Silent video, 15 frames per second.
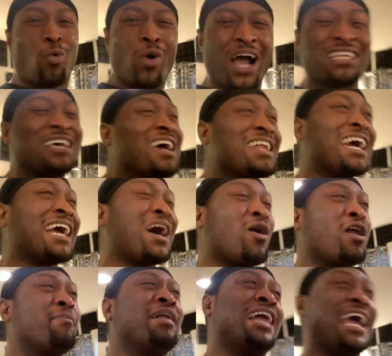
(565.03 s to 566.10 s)
What? Nigga, I
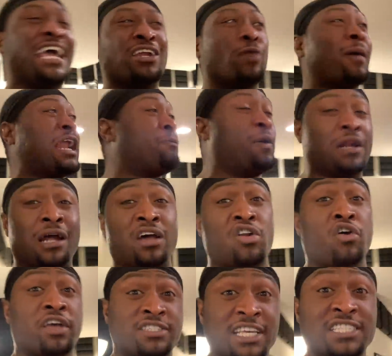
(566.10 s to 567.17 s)
would've been like, ain't nobody putting nothing
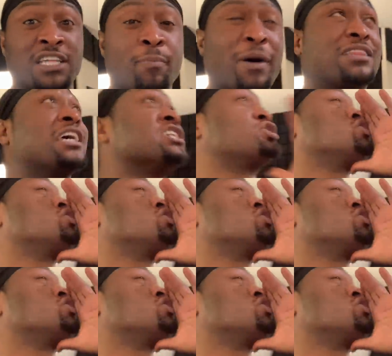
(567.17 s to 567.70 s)
on your sister but this